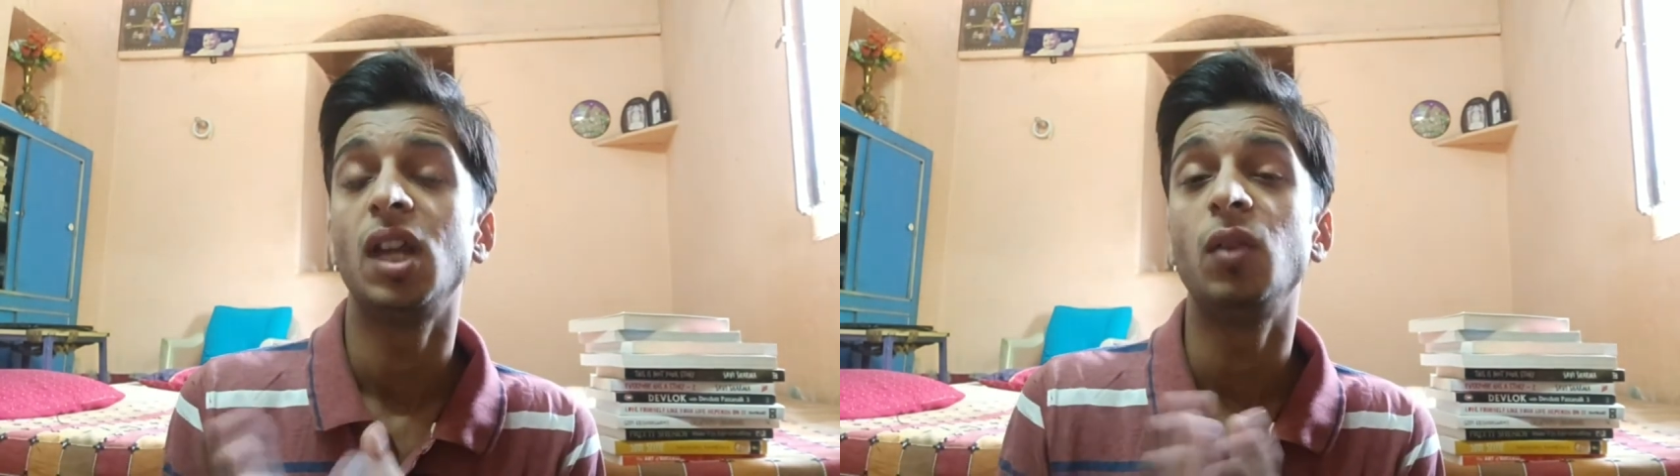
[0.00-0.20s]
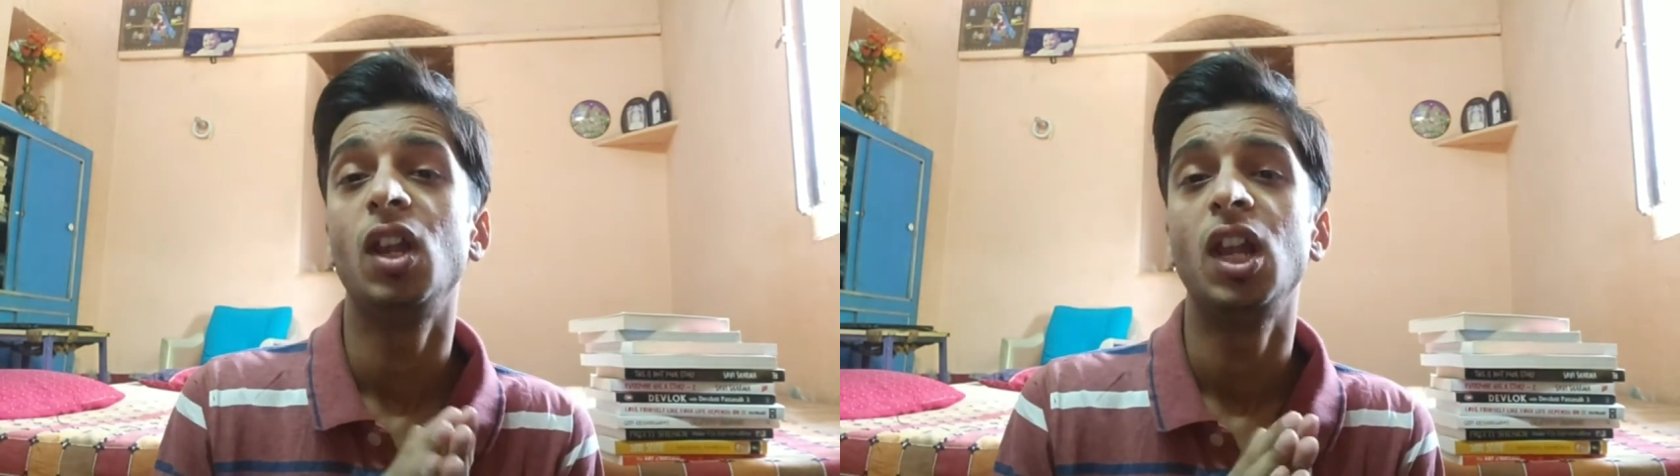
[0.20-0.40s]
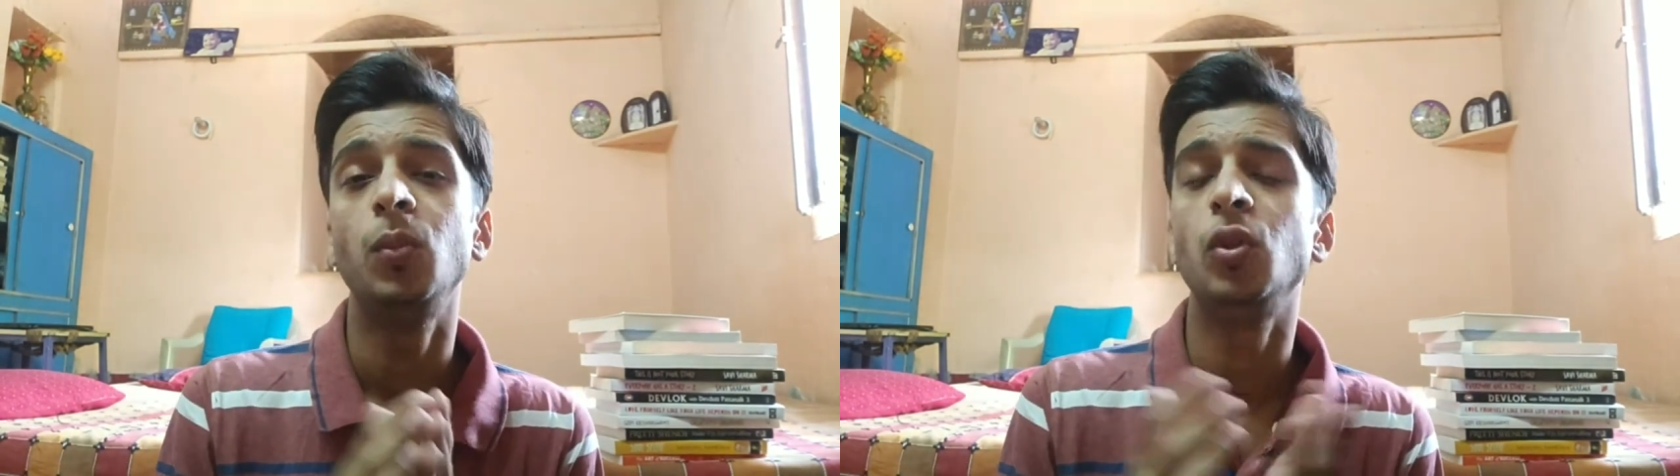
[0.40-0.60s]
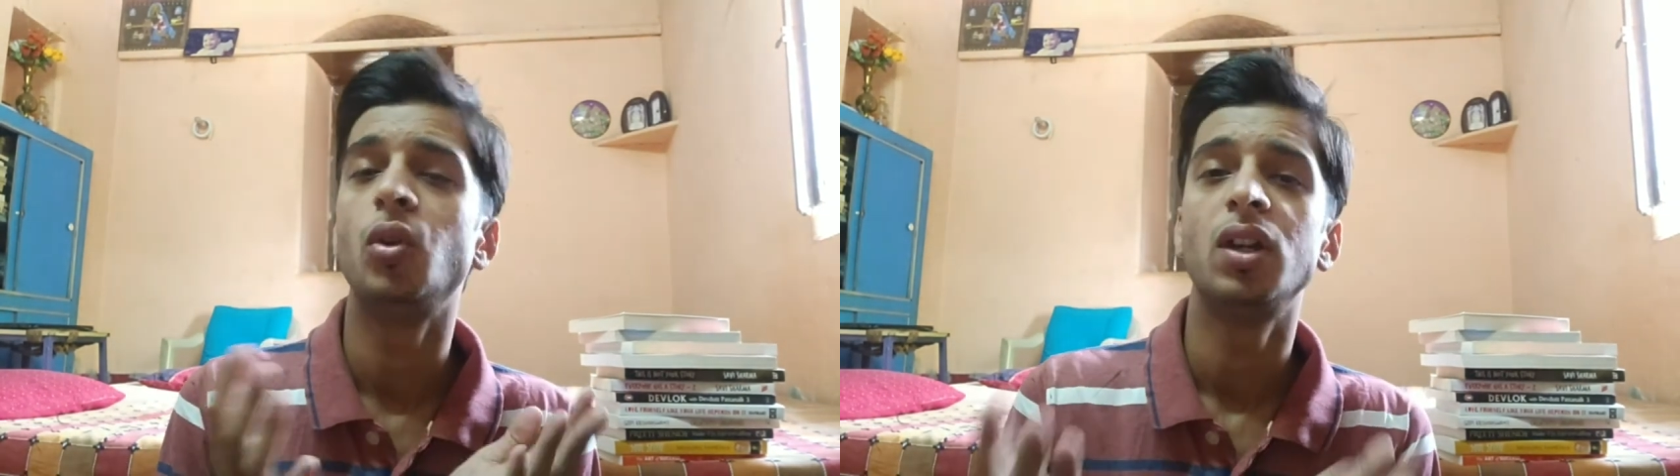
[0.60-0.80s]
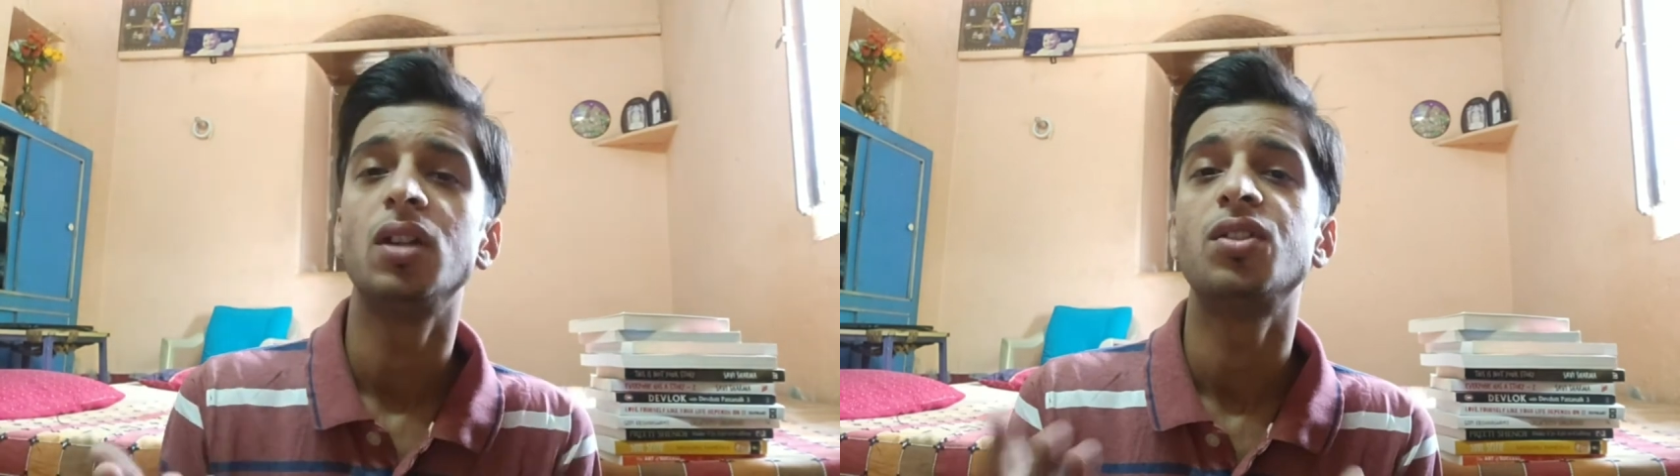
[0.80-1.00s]
that will help you
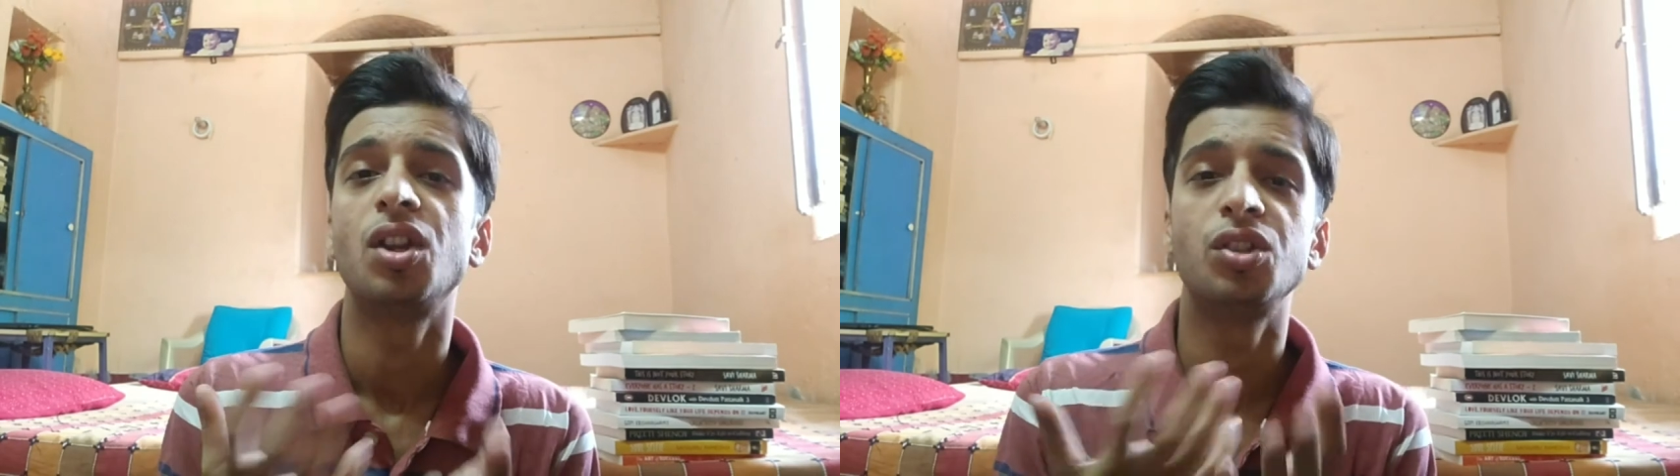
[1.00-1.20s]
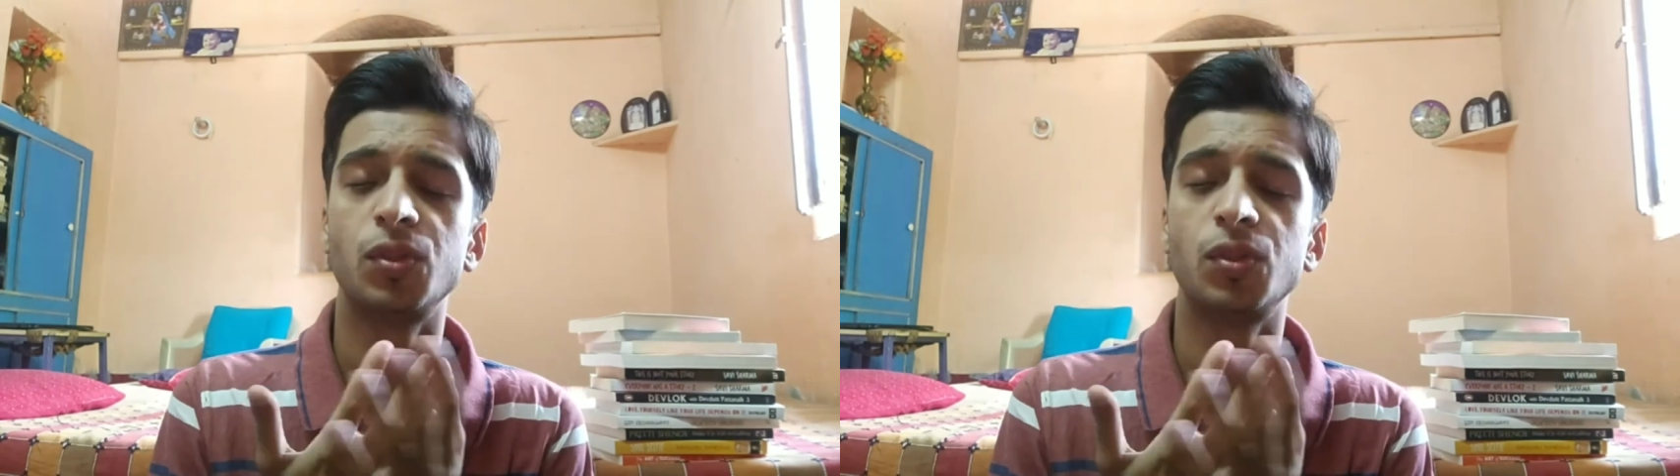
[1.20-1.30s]
to understand